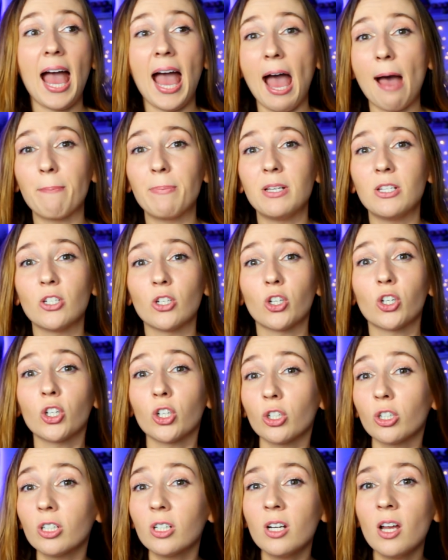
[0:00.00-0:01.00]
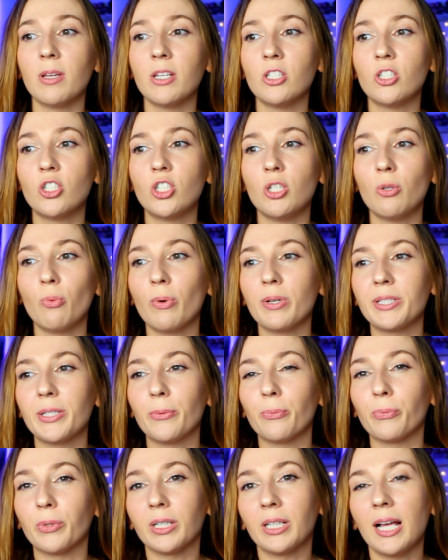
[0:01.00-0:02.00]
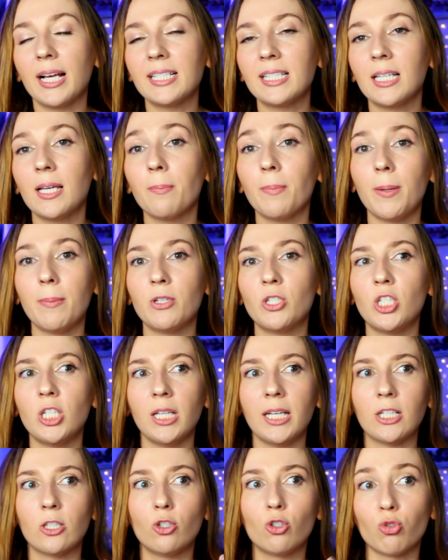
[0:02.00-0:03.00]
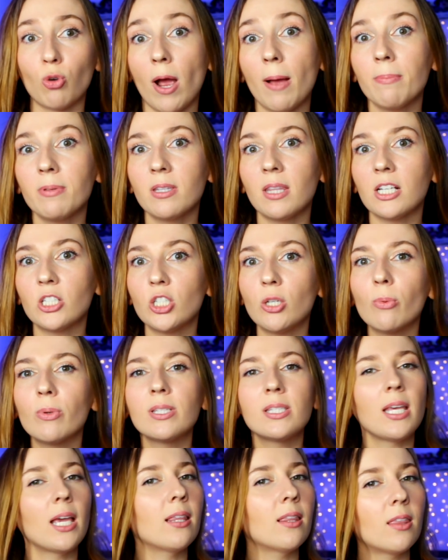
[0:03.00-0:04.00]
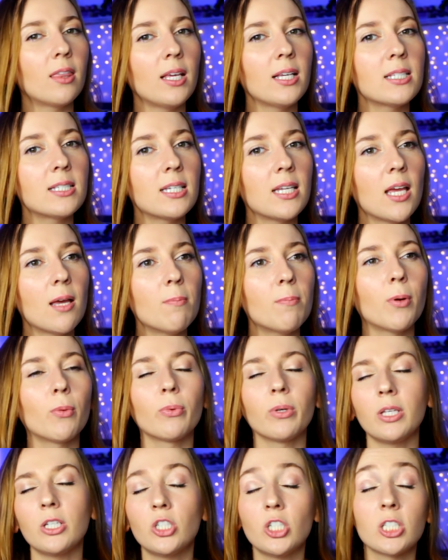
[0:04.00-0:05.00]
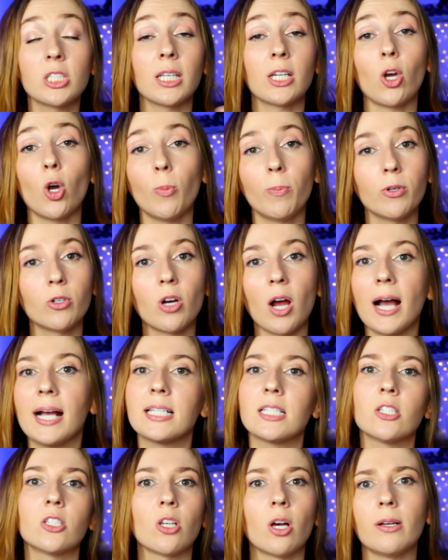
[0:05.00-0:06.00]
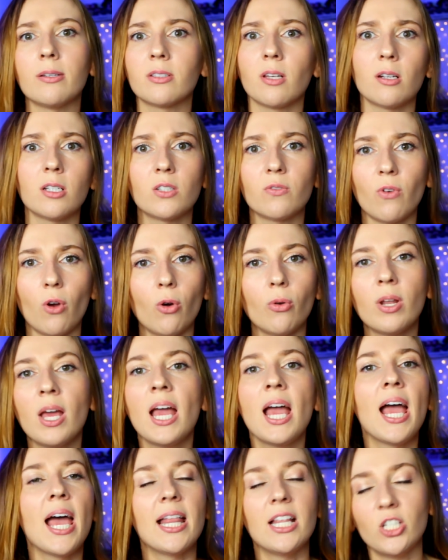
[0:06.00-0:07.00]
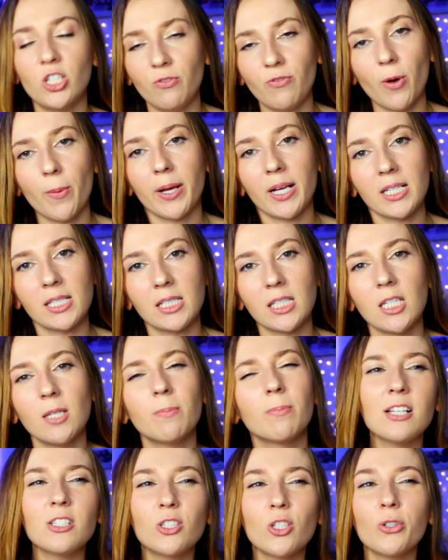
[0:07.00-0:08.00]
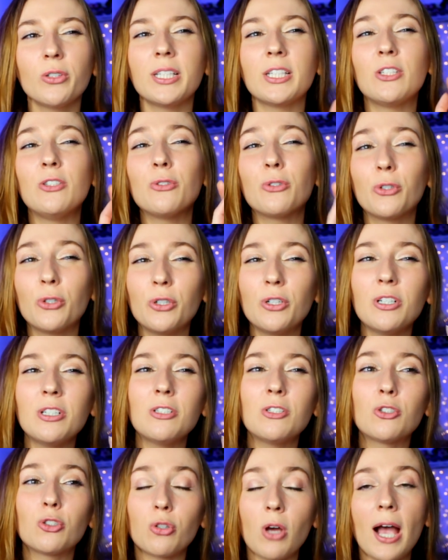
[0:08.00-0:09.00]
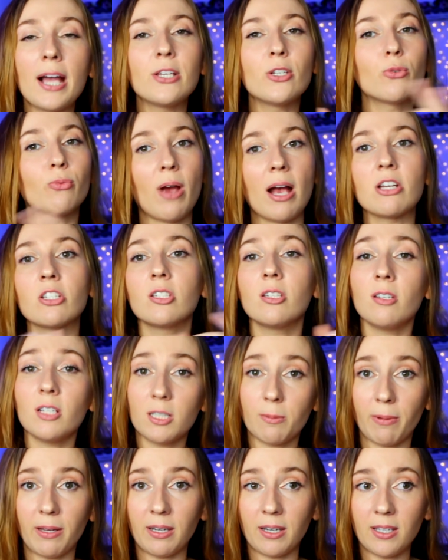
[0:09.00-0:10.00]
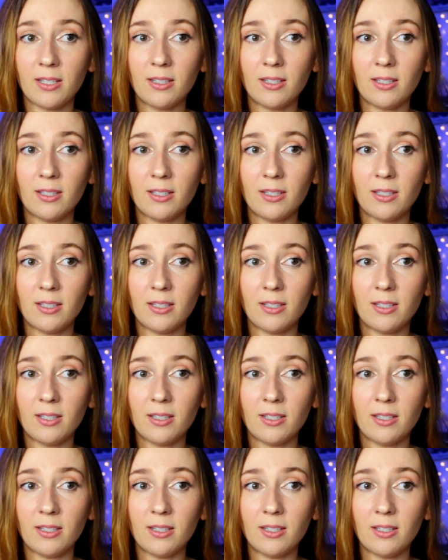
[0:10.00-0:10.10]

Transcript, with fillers: happened to her and she wasn't realizing it. Maybe she like dreamt that she was saying the things to him, but really she just like opened her eyes and saw he was on his phone and she fell back asleep. So like you could try to rationally explain